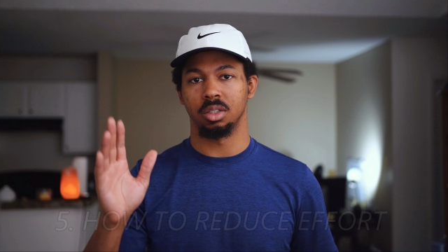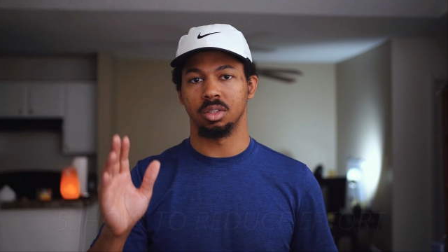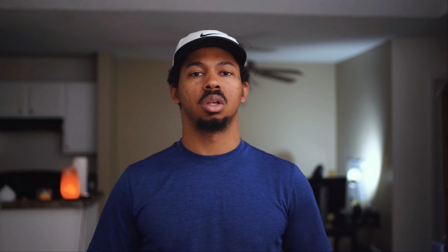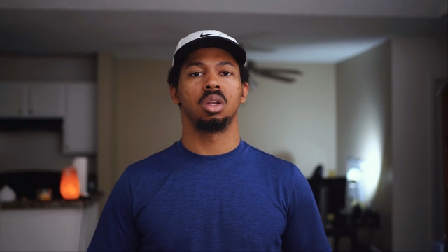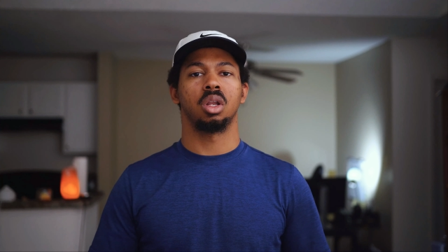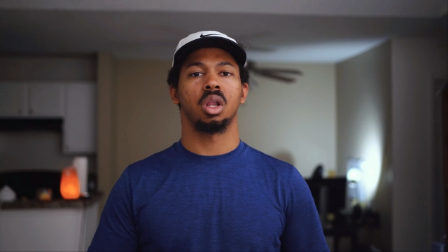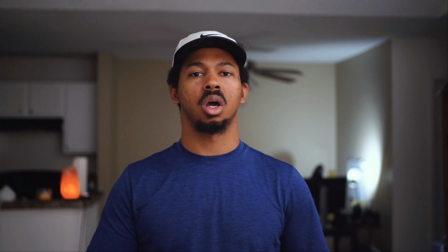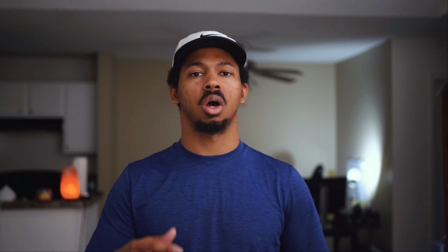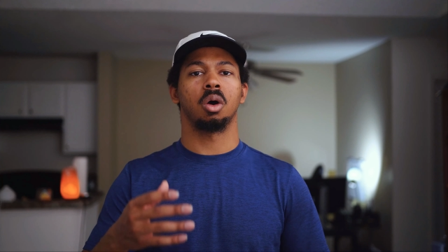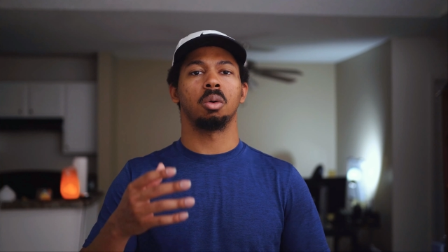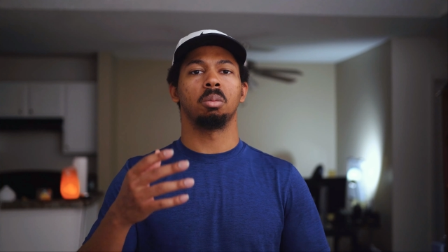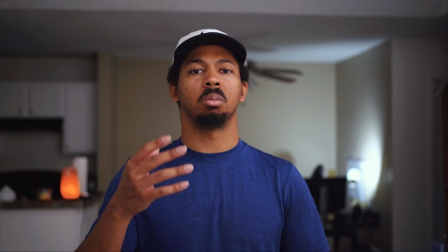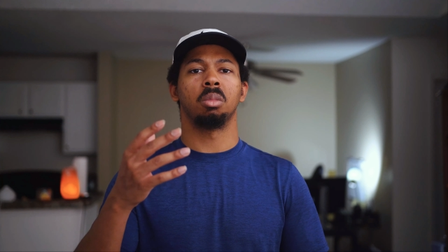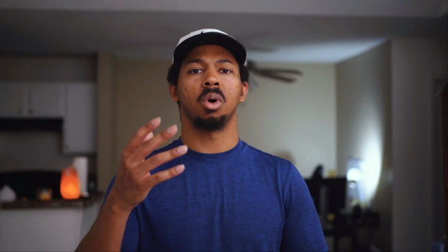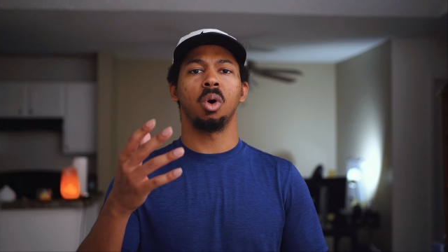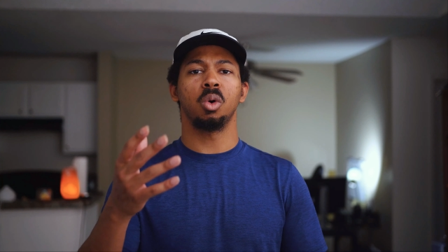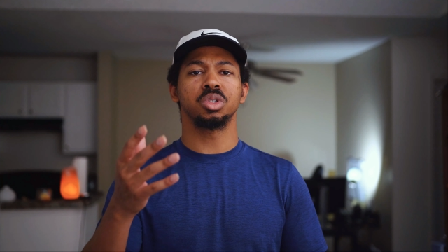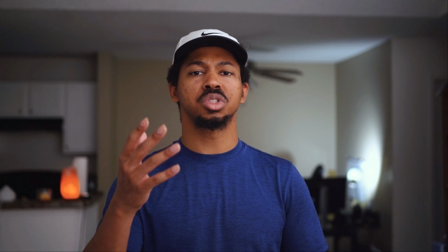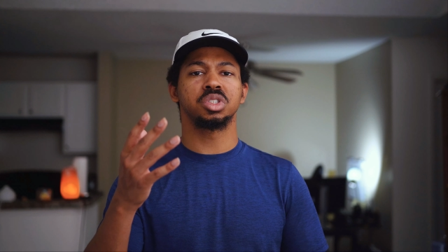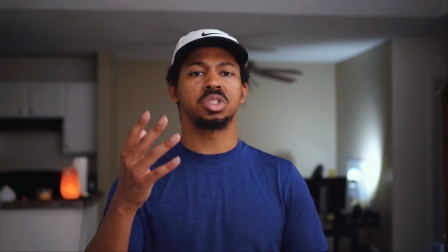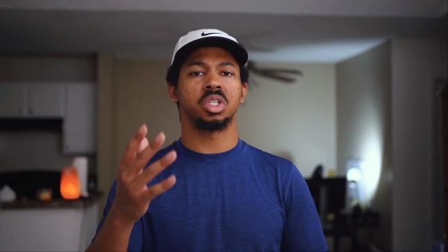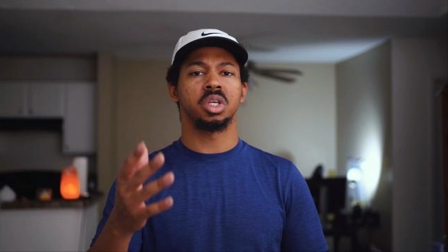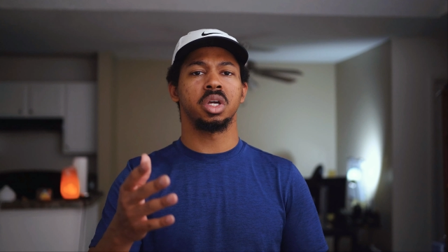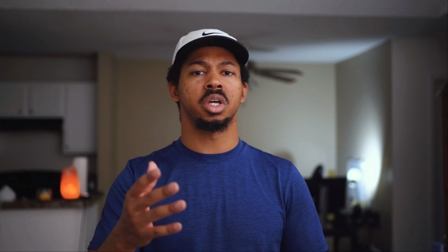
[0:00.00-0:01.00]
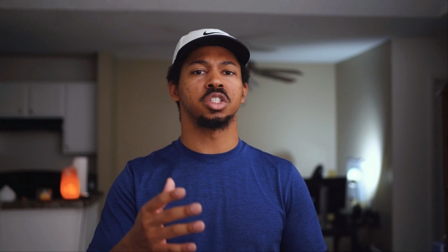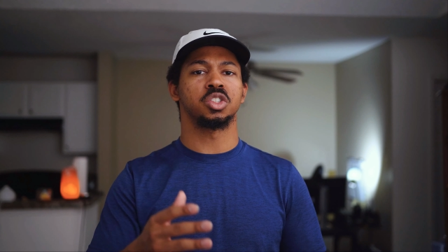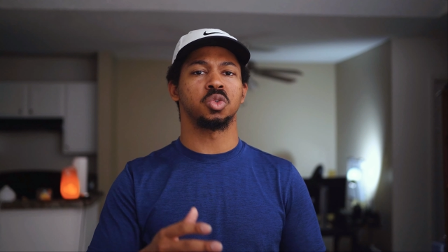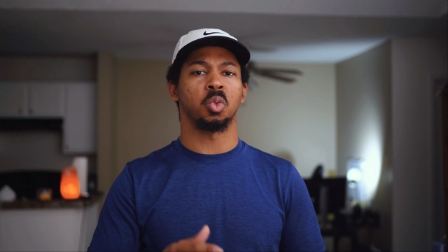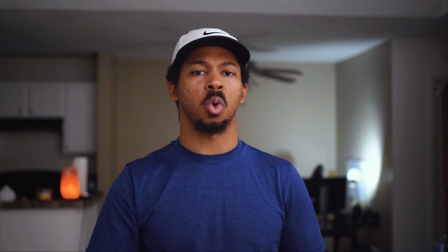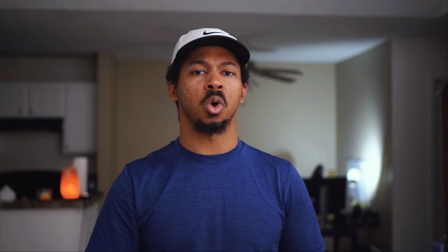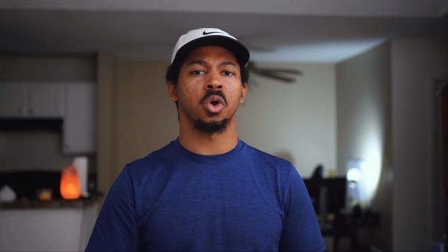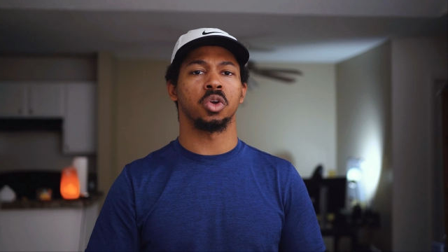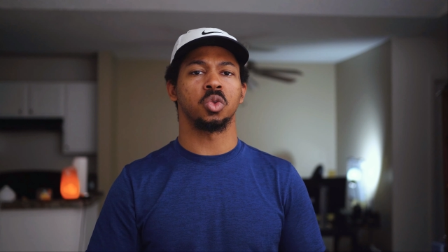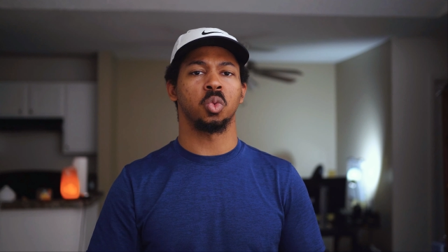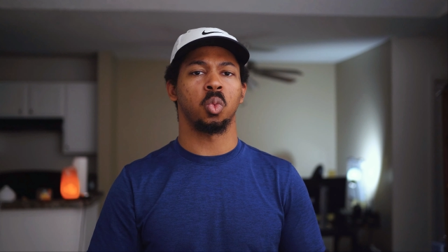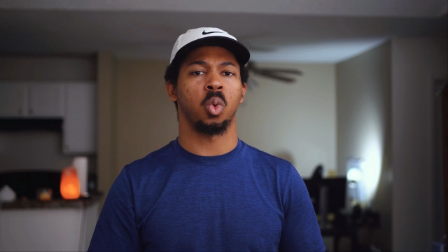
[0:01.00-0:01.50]
Now, most things
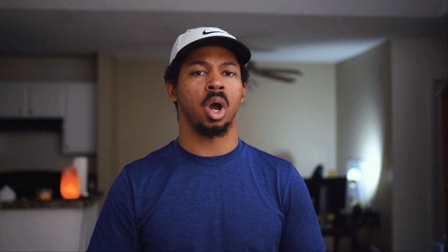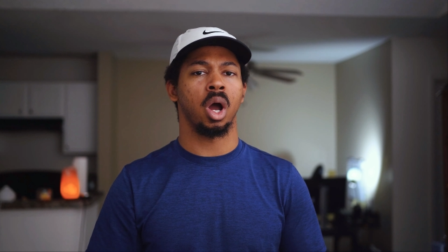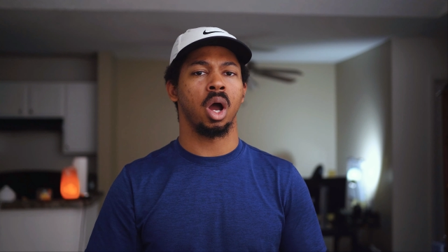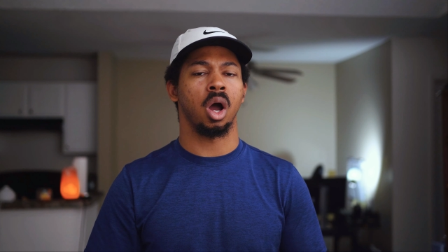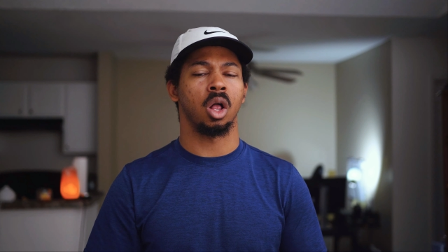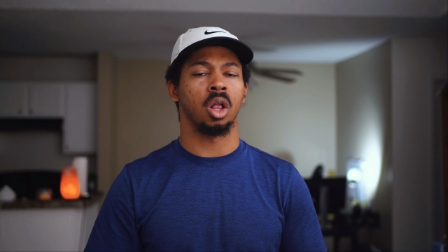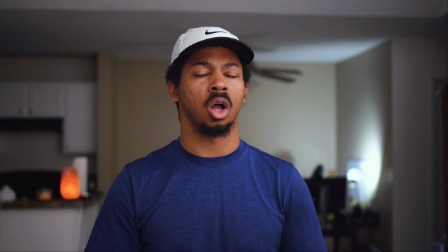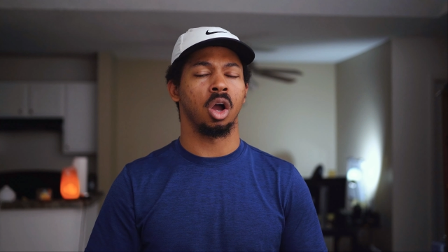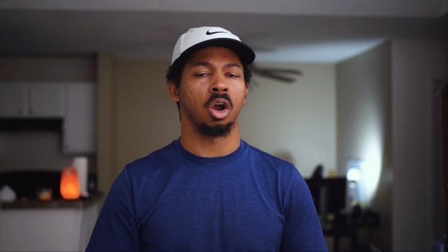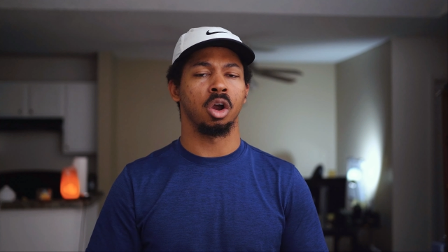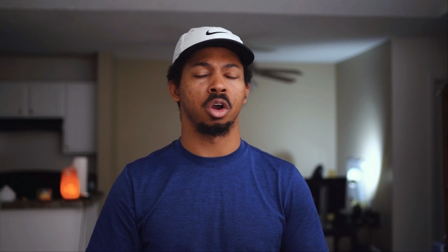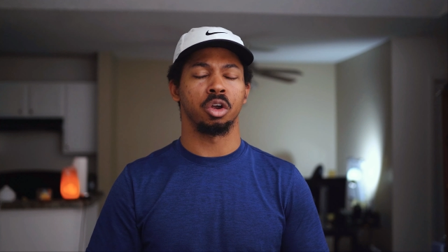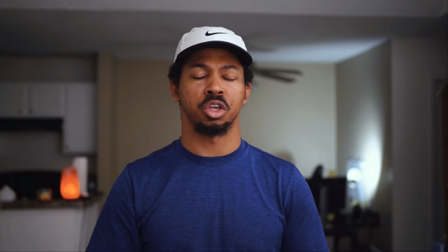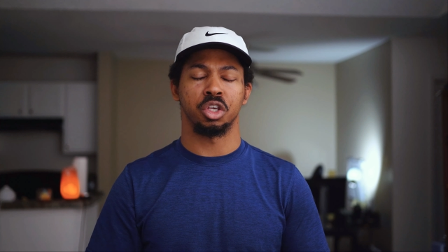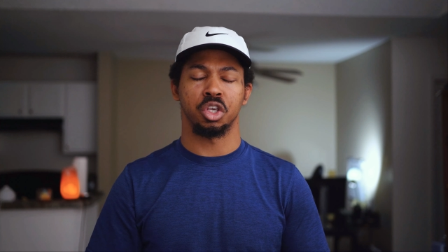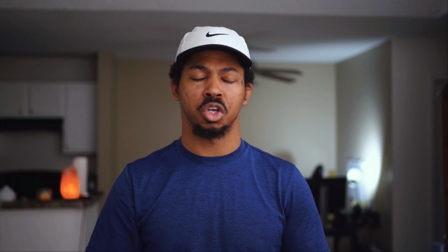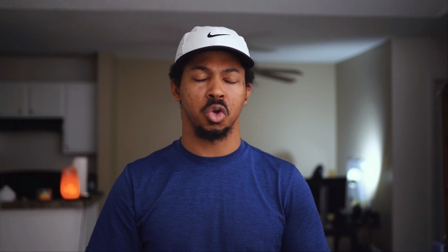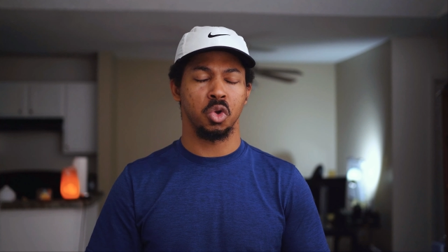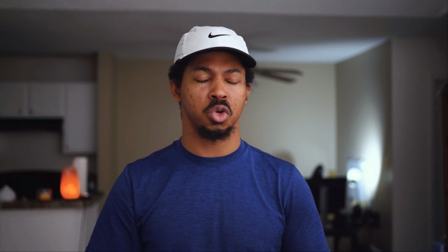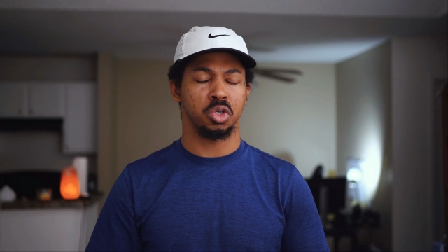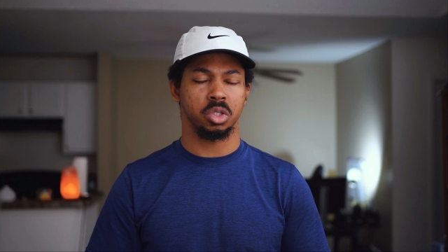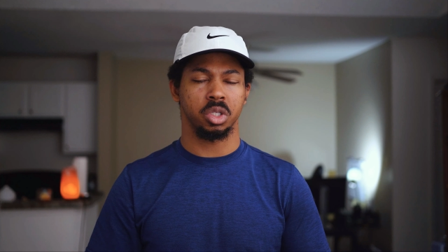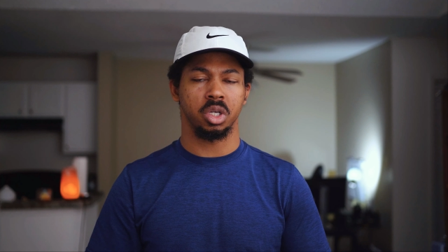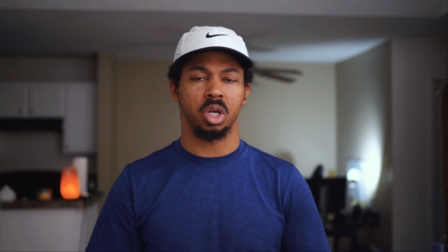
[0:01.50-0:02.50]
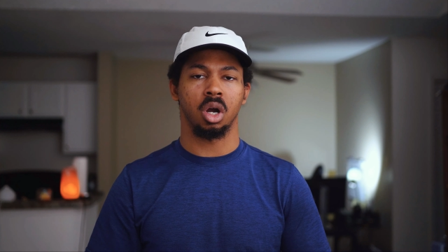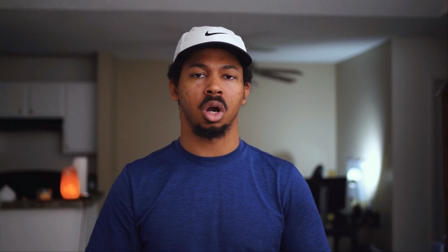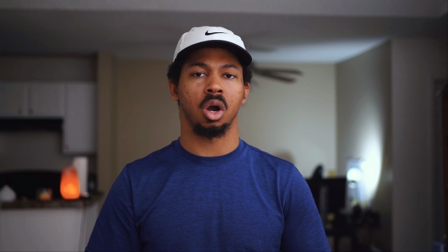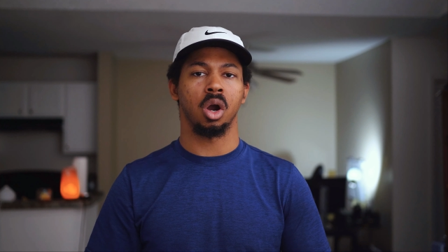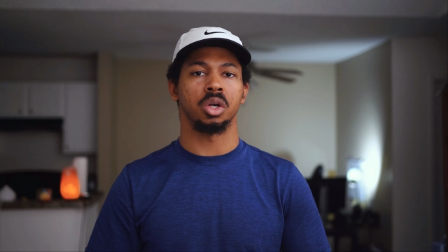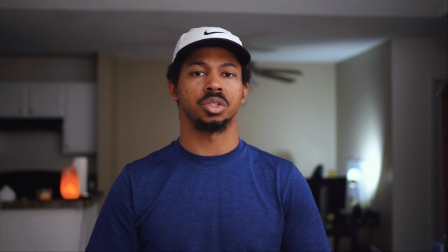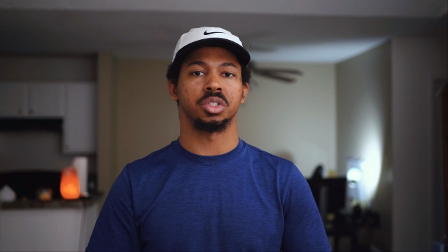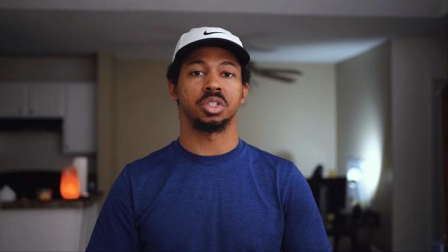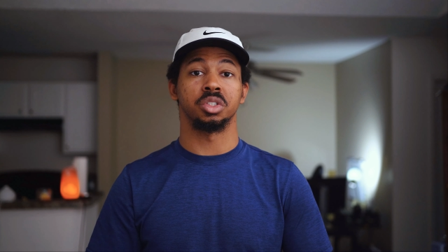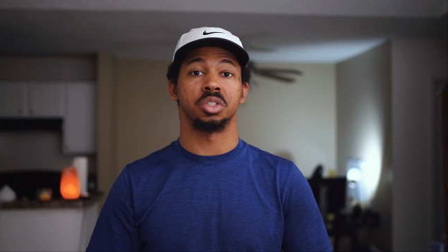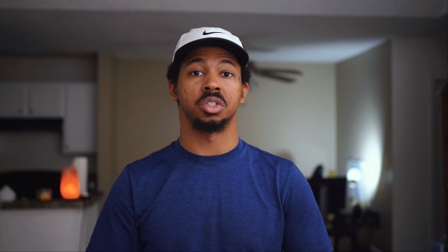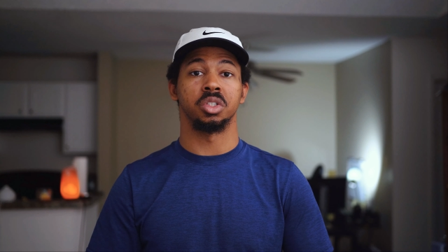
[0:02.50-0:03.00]
worthwhile are usually
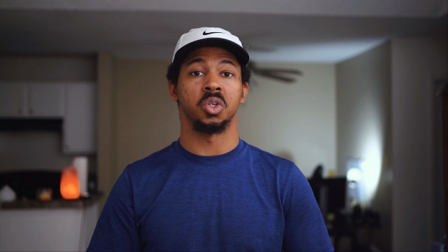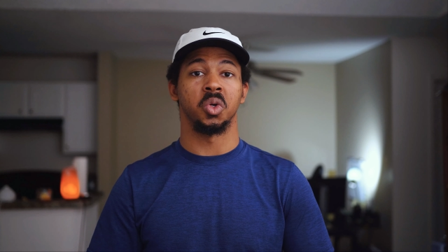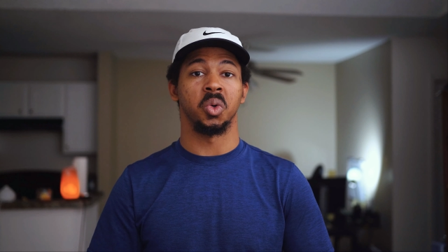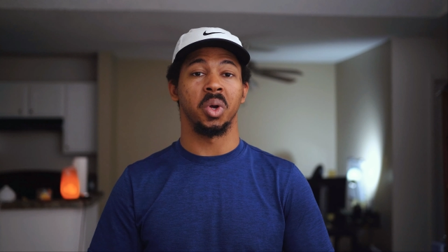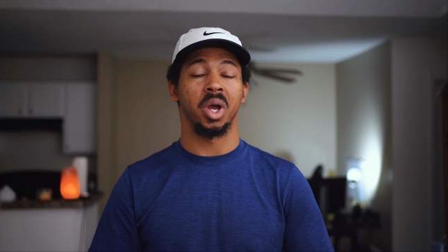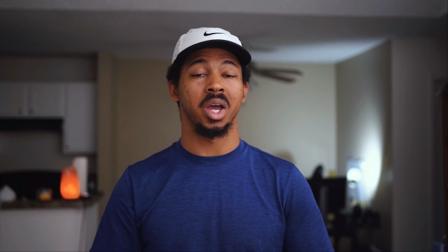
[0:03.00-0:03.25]
hard to do,